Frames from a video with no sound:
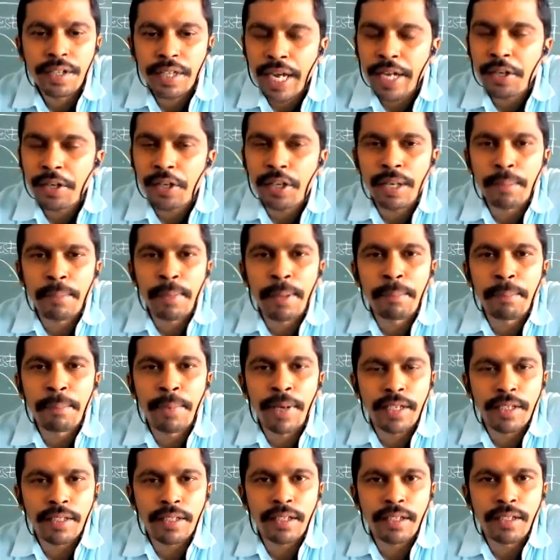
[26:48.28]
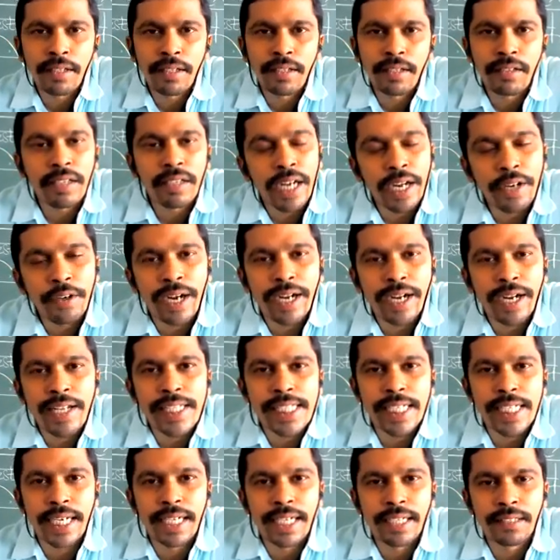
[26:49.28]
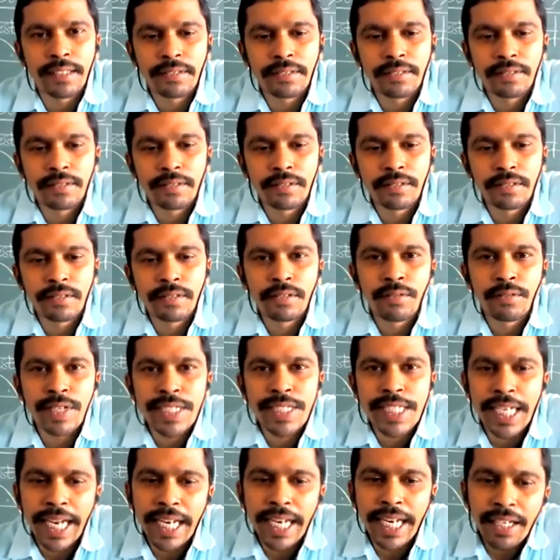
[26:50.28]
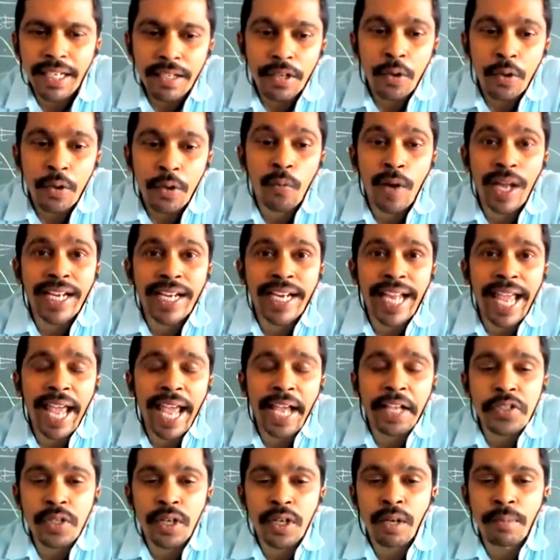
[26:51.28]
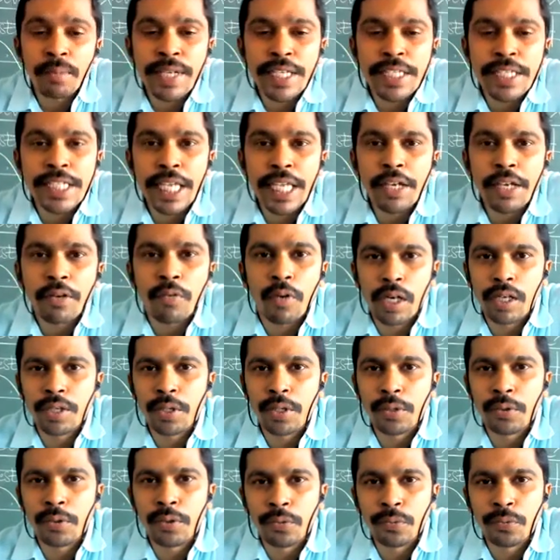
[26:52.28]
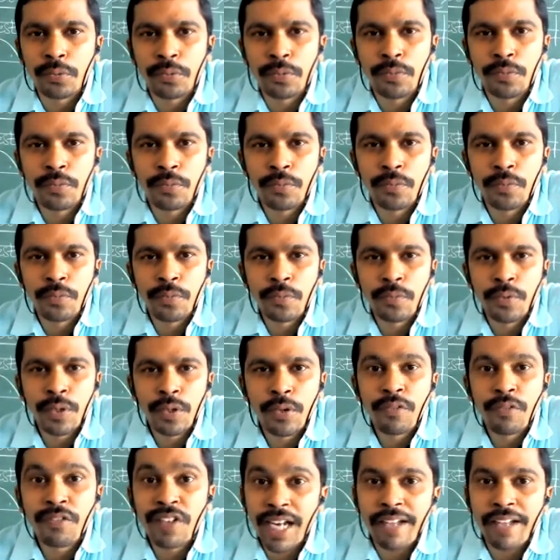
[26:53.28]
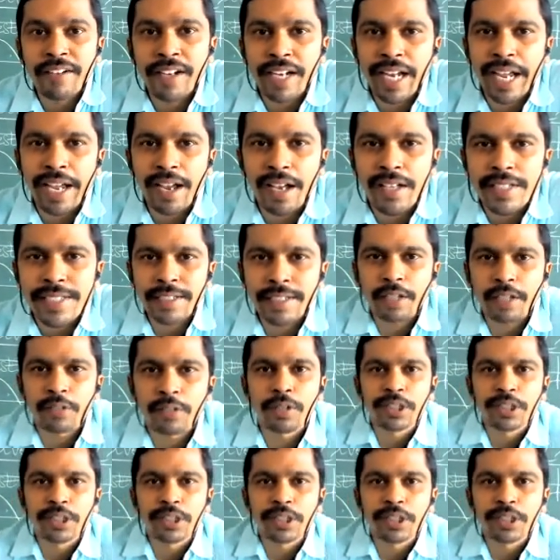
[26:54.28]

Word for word: Try to remember, try to understand. Once again, 1 angstrom is equal to, whenever I ask the